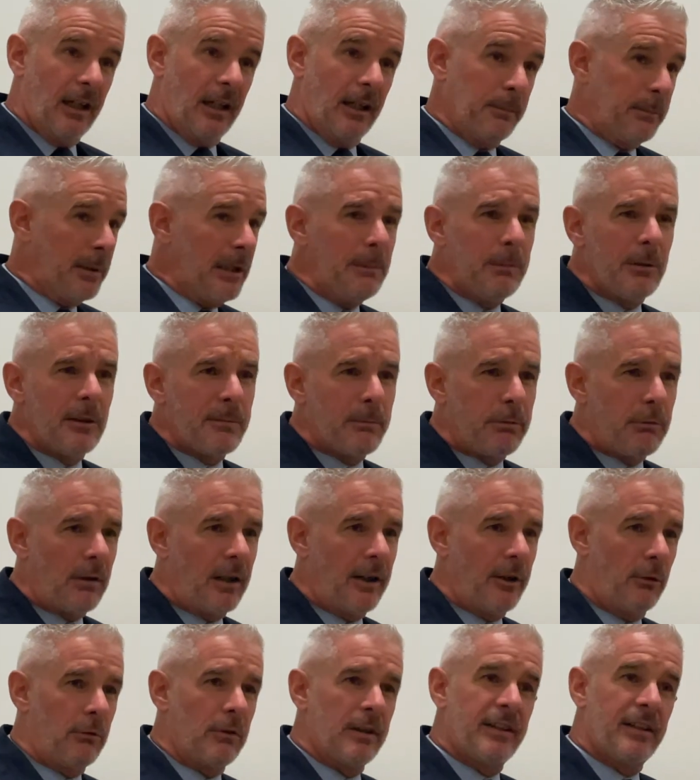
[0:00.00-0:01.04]
and people's
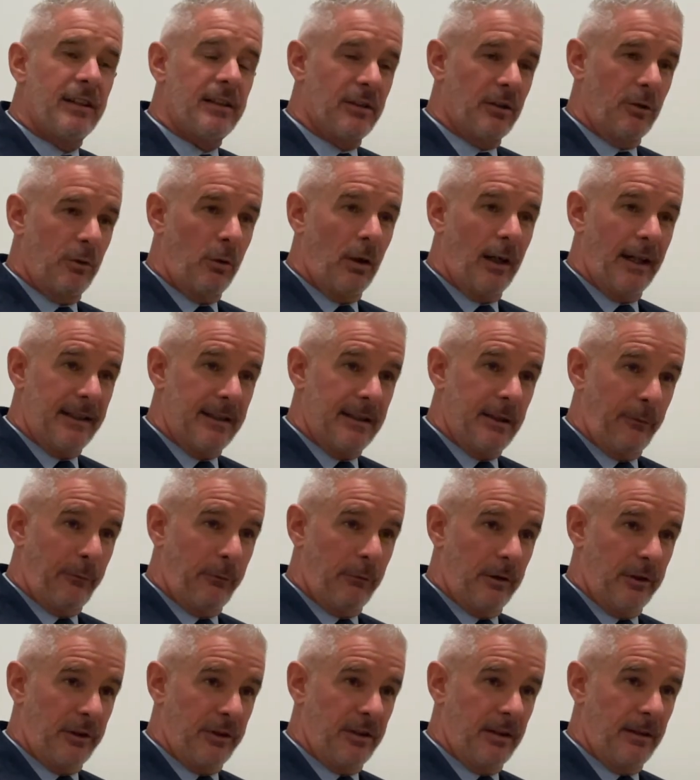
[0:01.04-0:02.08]
priorities are quite
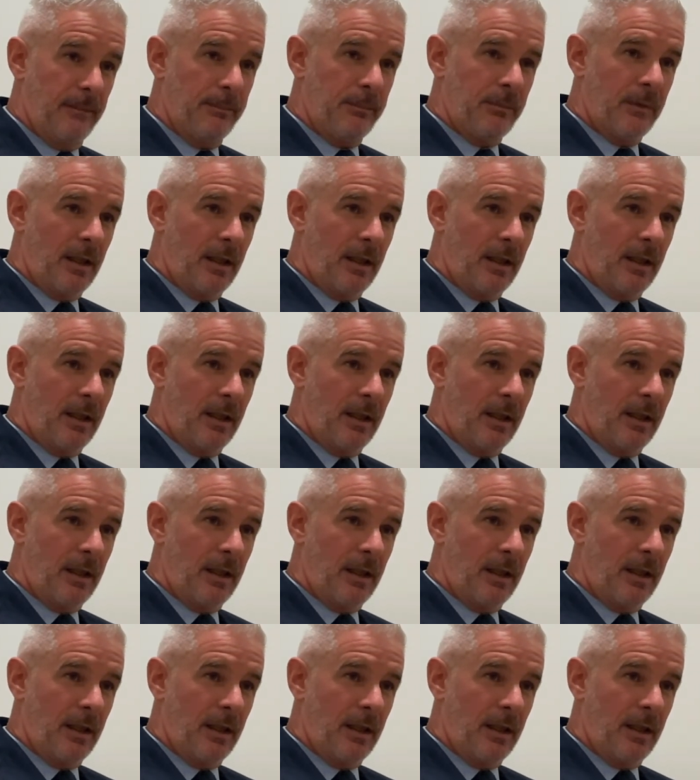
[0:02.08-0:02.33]
different.